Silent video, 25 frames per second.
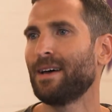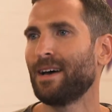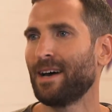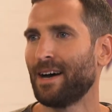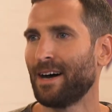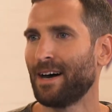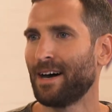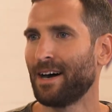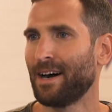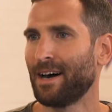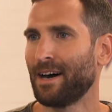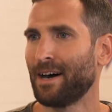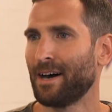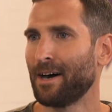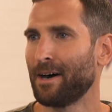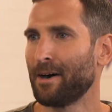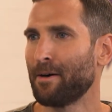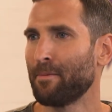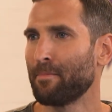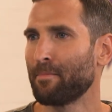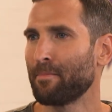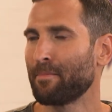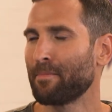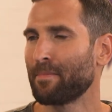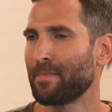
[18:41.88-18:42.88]

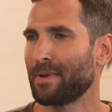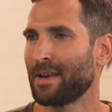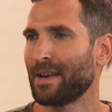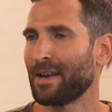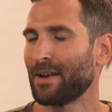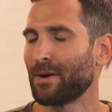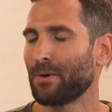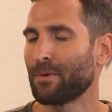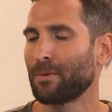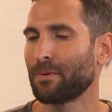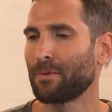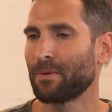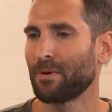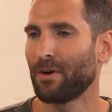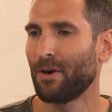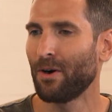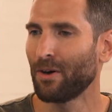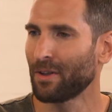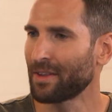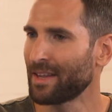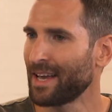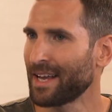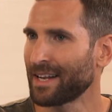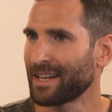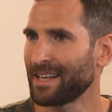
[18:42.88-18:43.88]

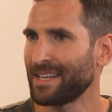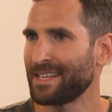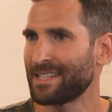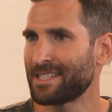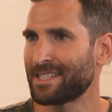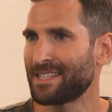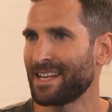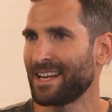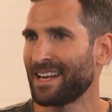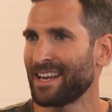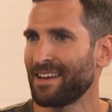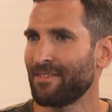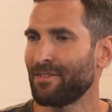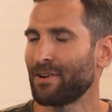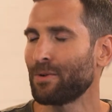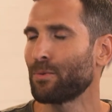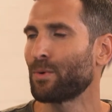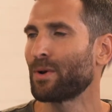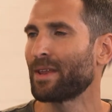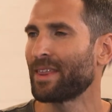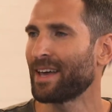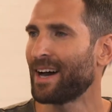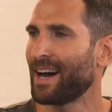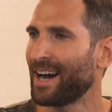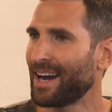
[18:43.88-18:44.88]
All that means that even
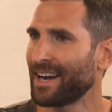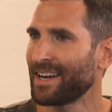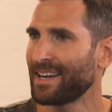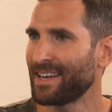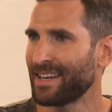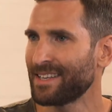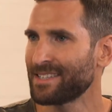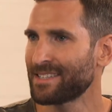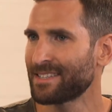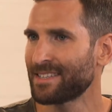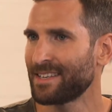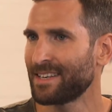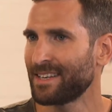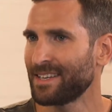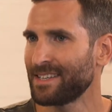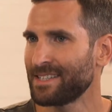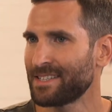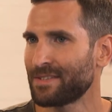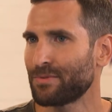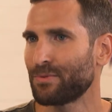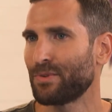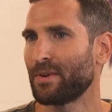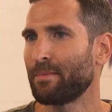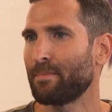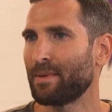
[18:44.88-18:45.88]
with high
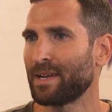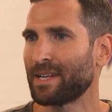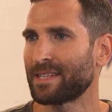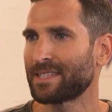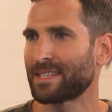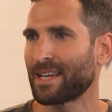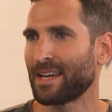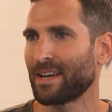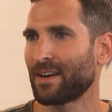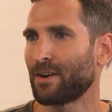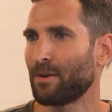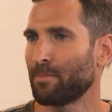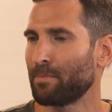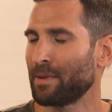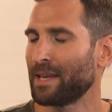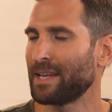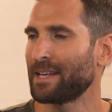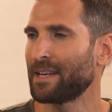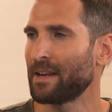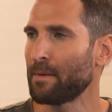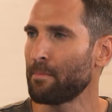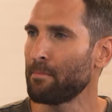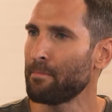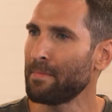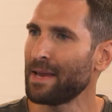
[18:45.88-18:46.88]
densities, rebuilds can
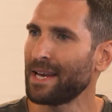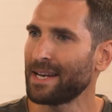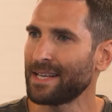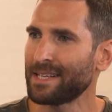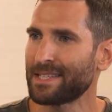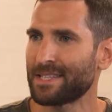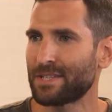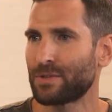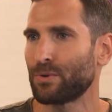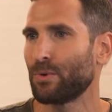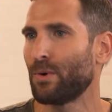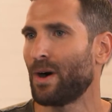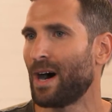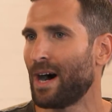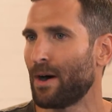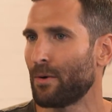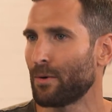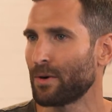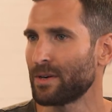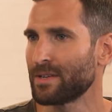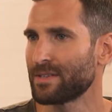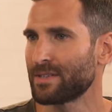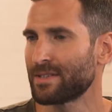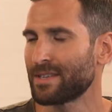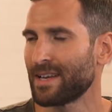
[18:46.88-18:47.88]
complete in minutes to
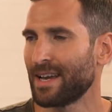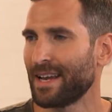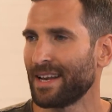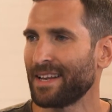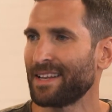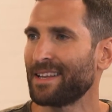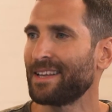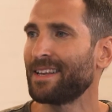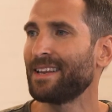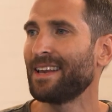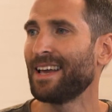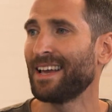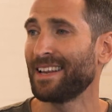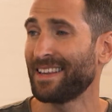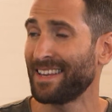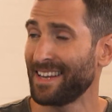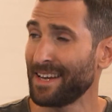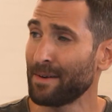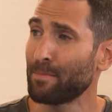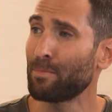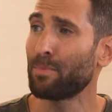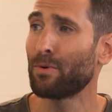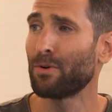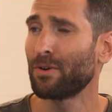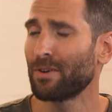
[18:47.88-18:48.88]
hours. And the
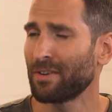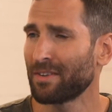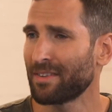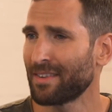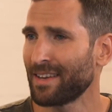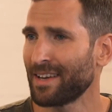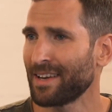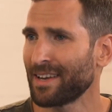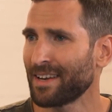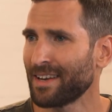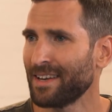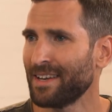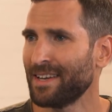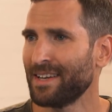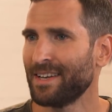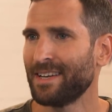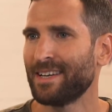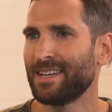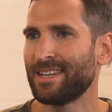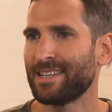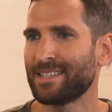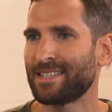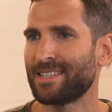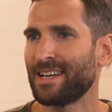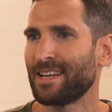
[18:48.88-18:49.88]
important thing
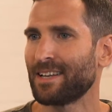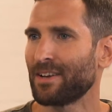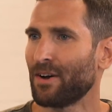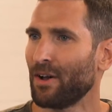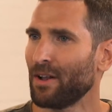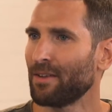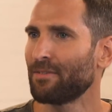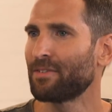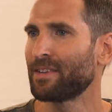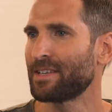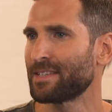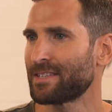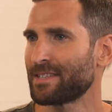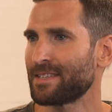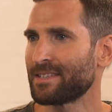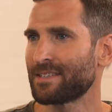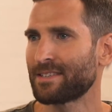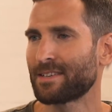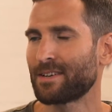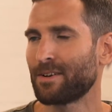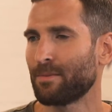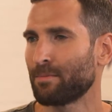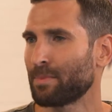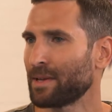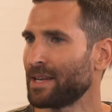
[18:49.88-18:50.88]
is that all of this is
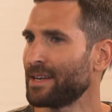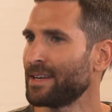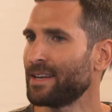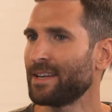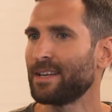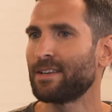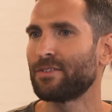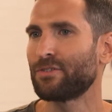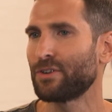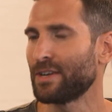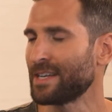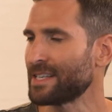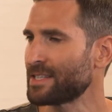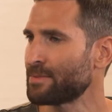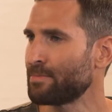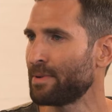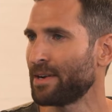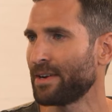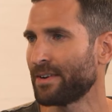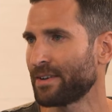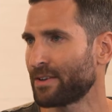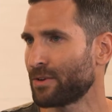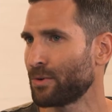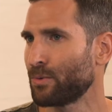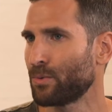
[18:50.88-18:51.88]
completely
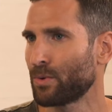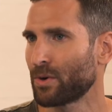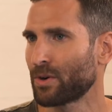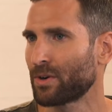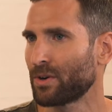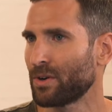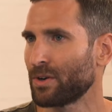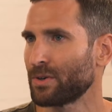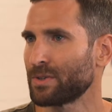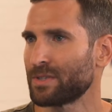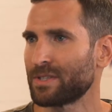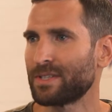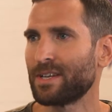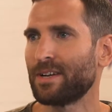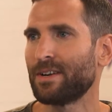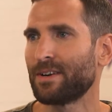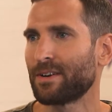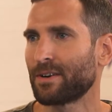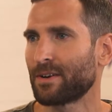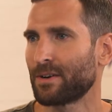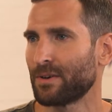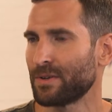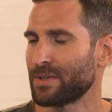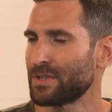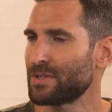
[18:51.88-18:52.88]
transparent to workloads.
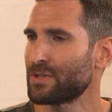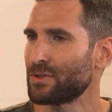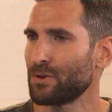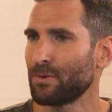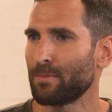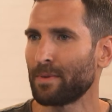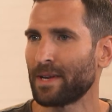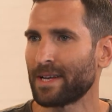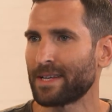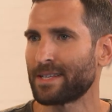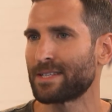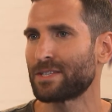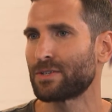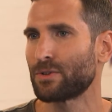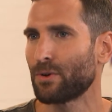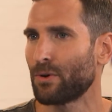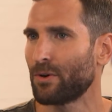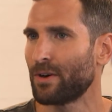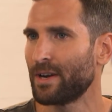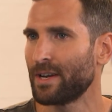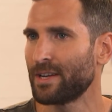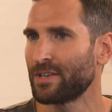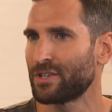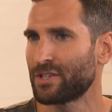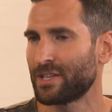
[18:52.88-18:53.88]
They're consuming
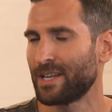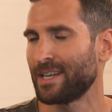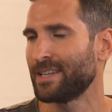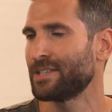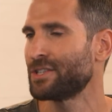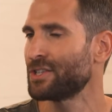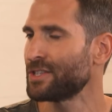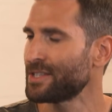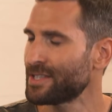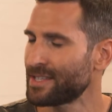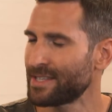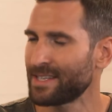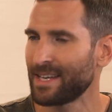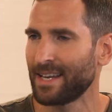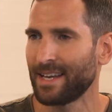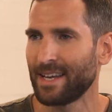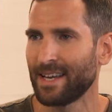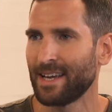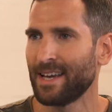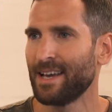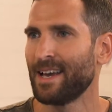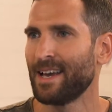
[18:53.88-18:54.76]
storage, they just see